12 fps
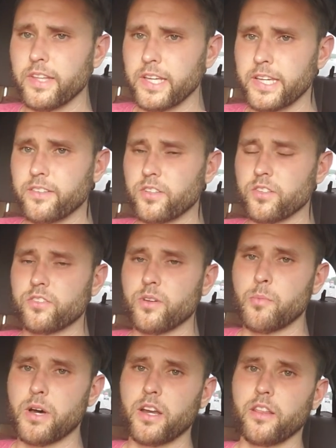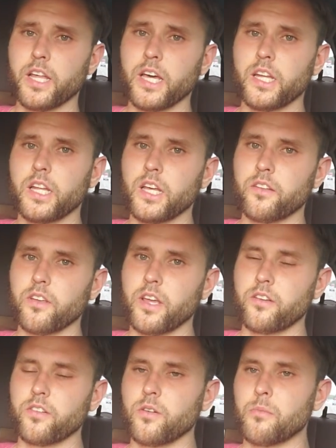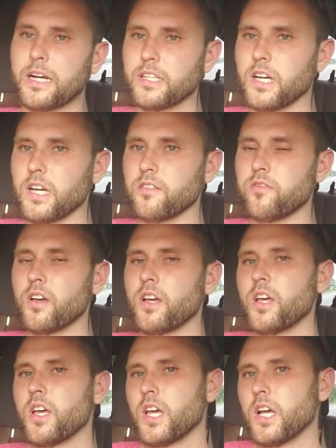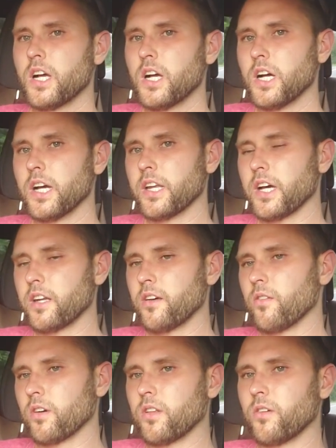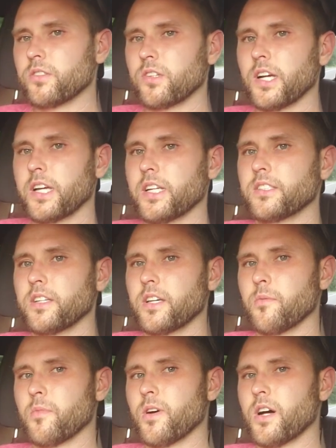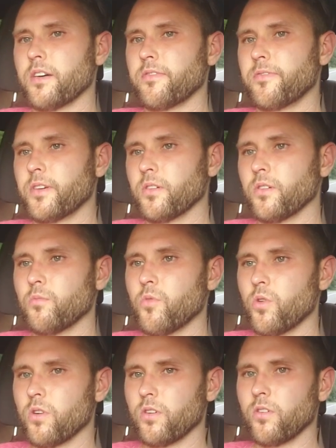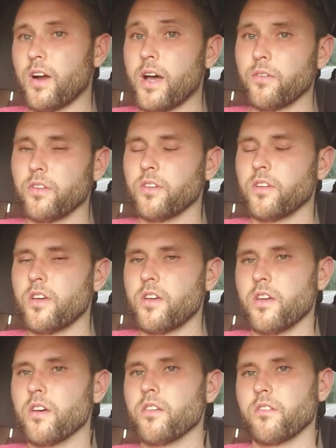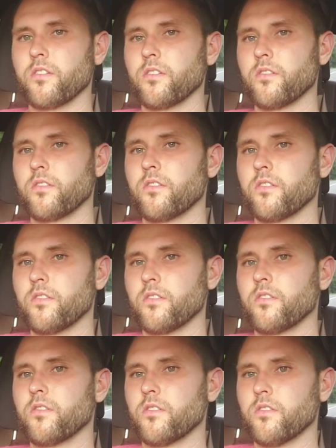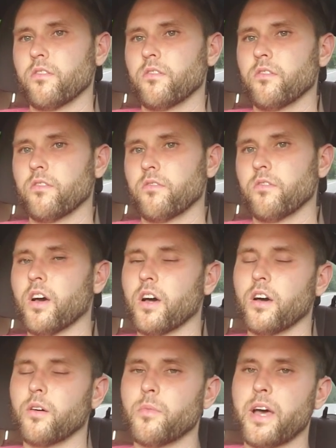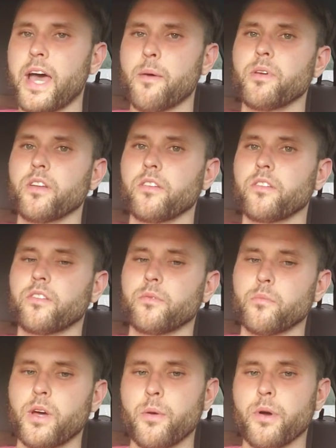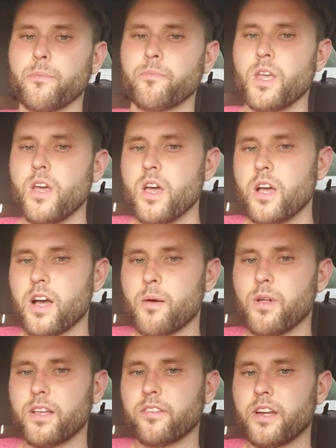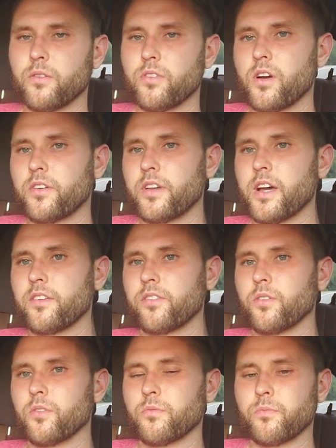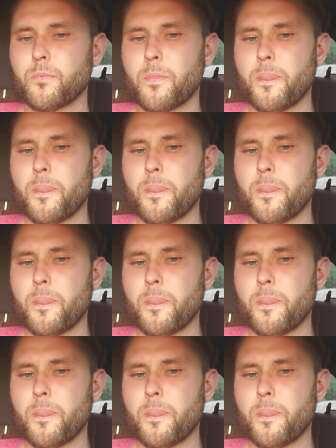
he's just somebody that has entered my life, and I know the closer I get to him, I feel more grounded and um, happiness. But anyway, God bless, and I'll talk to you guys soon.